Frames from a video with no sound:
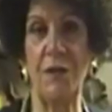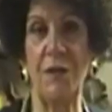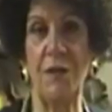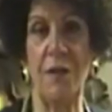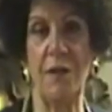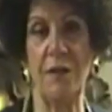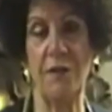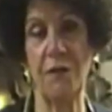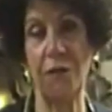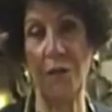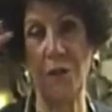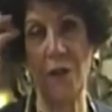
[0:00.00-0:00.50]

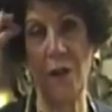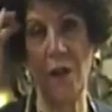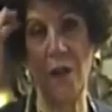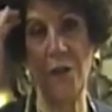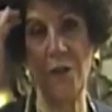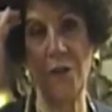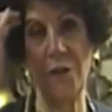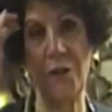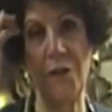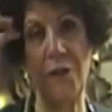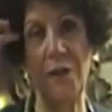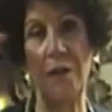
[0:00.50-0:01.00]
sieve for
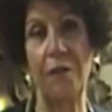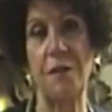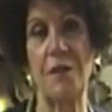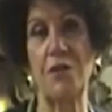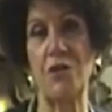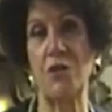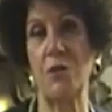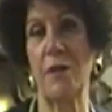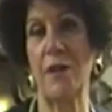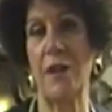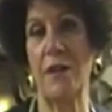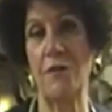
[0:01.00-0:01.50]
other things
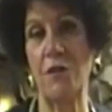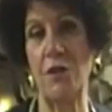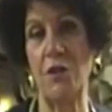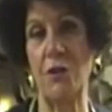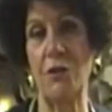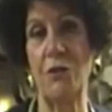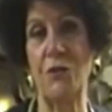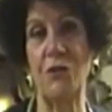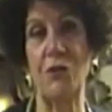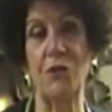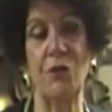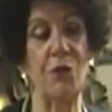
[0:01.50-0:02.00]
that you have in
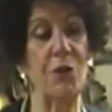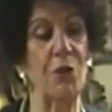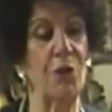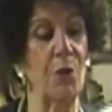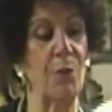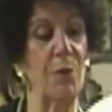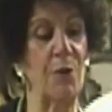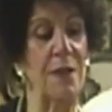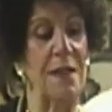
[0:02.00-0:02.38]
your studio,